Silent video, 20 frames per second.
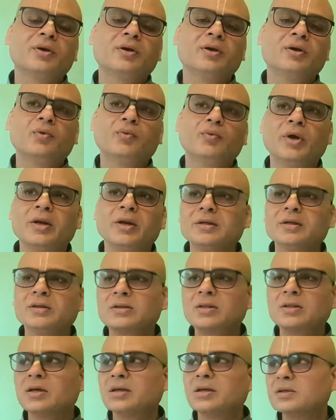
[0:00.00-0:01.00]
in
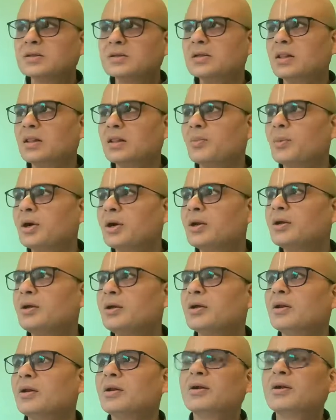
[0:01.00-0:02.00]
various things, in the
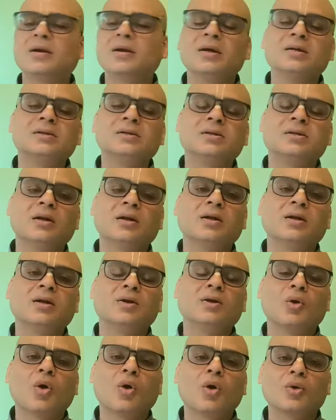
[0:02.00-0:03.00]
material creation.
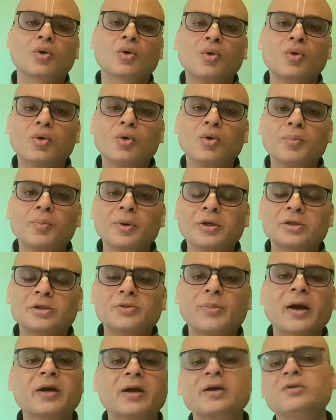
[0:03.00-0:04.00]
Your whole
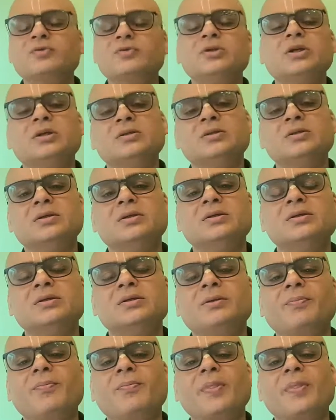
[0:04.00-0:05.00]
perspective
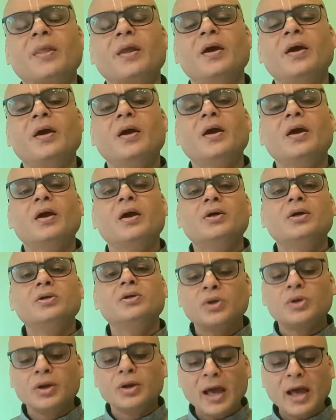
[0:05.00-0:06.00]
changes.
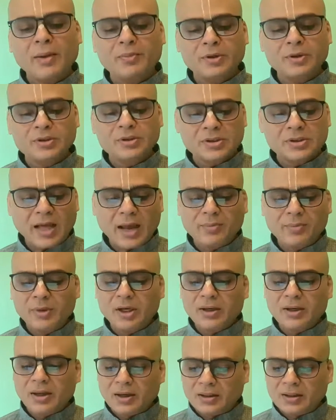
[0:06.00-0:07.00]
So it happens
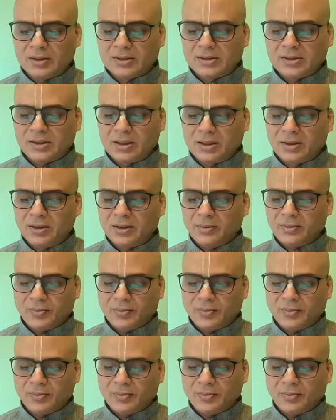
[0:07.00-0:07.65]
simultaneously.